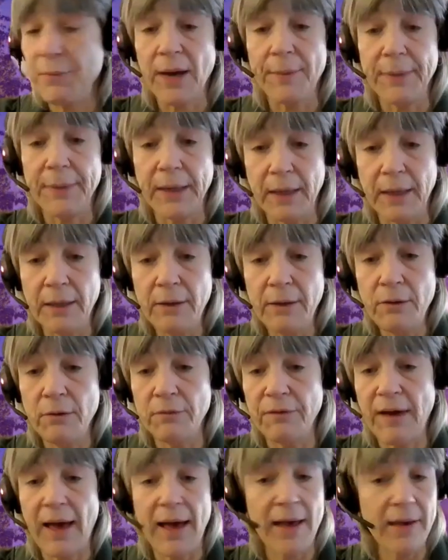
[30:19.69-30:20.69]
people coming in
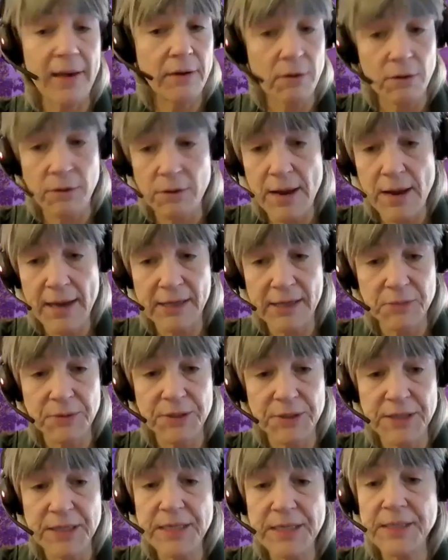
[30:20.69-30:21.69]
who've had good
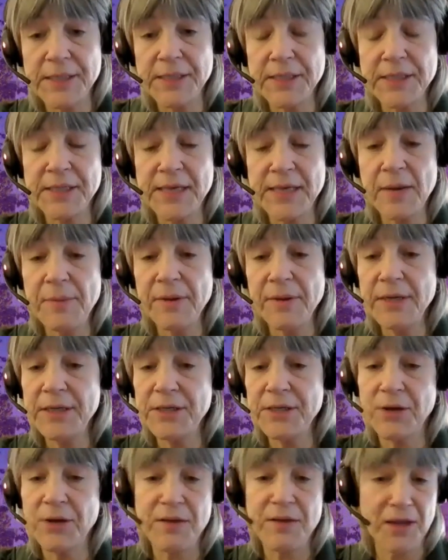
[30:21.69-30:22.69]
expertise in
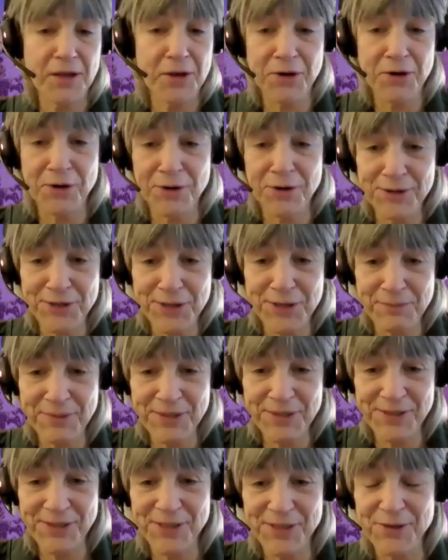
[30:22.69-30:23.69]
sustainability. So I think encouraging
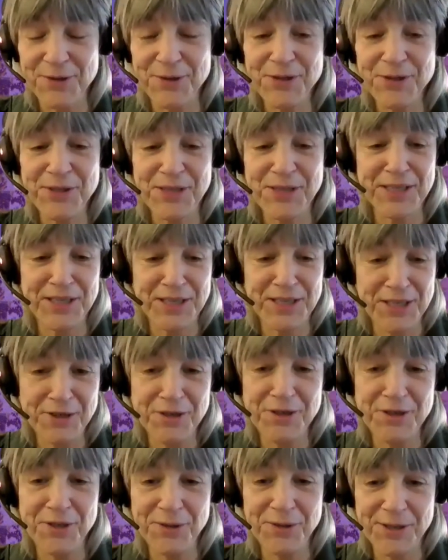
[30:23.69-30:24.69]
business schools to
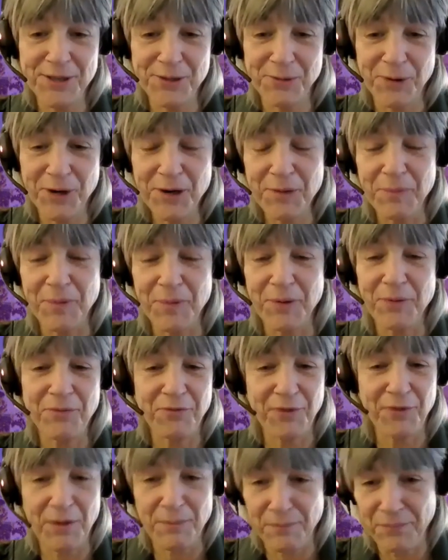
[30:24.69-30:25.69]
continue to do this work, both
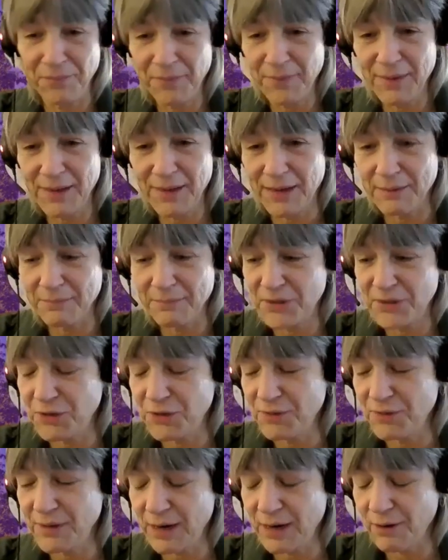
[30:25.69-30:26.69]
from
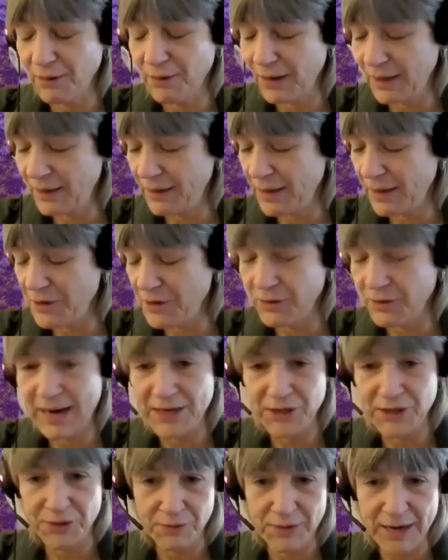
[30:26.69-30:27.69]
student,
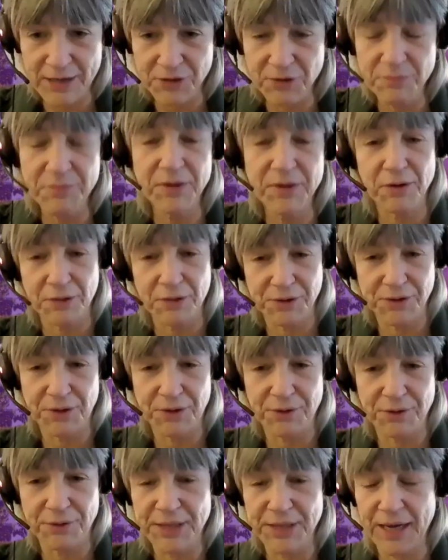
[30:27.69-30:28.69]
undergraduate and graduate, but
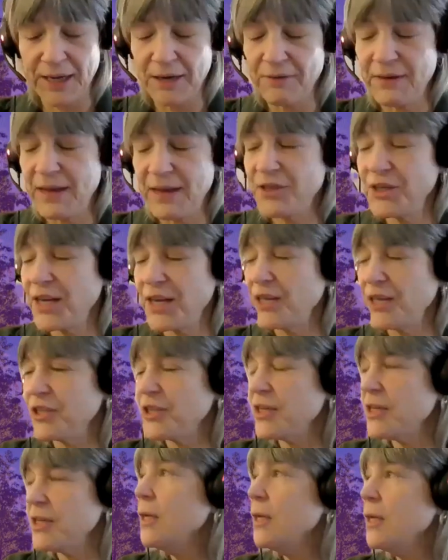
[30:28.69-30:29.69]
also executive
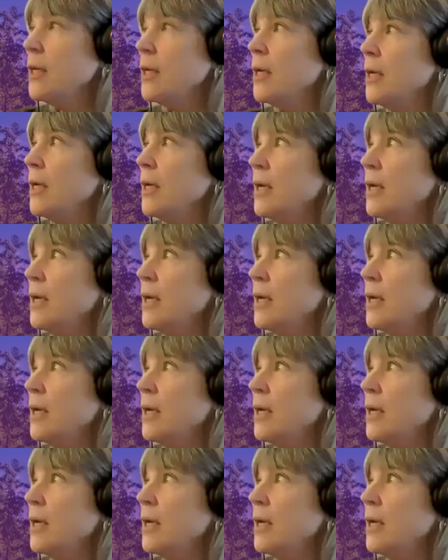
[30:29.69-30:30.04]
education.